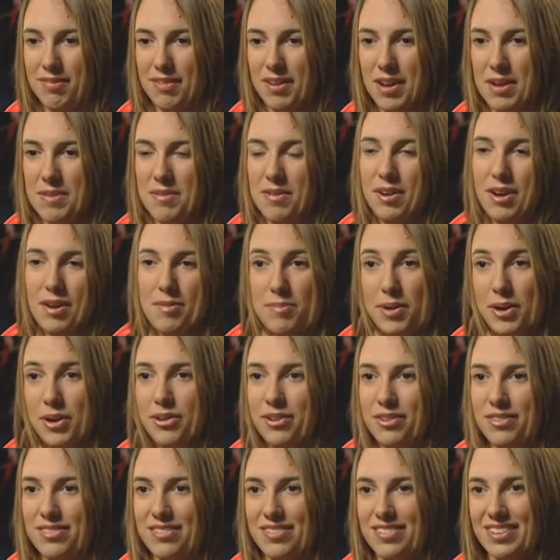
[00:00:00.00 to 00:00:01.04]

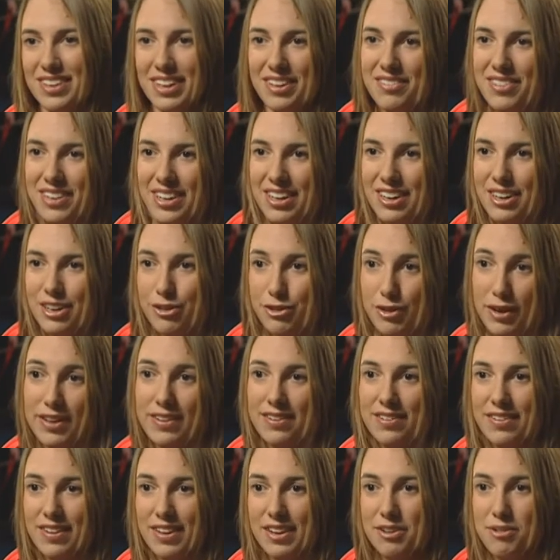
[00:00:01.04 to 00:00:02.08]
about living in a
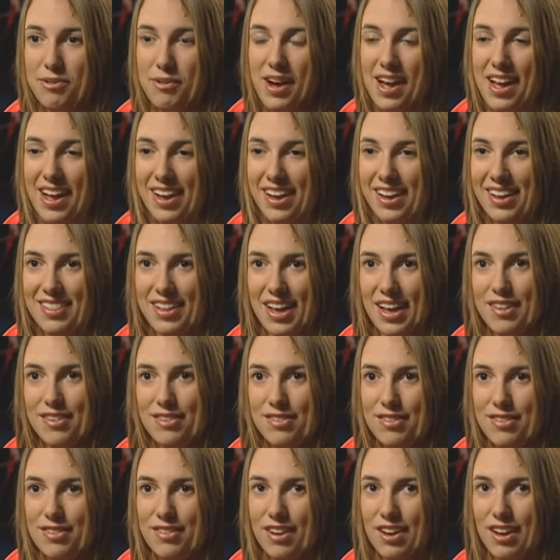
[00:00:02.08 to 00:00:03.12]
Christ-like way, and
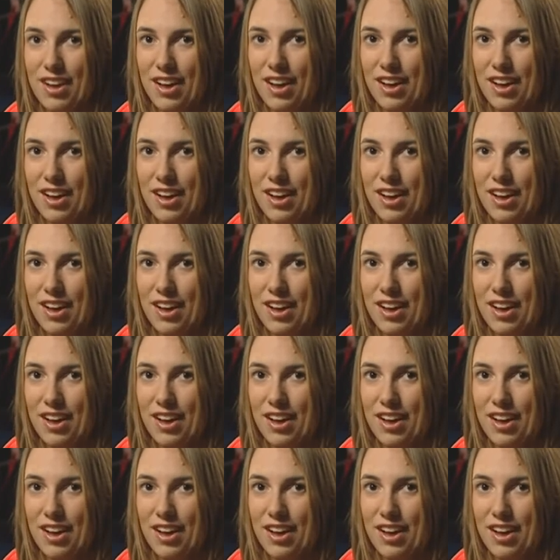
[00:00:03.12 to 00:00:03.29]
that's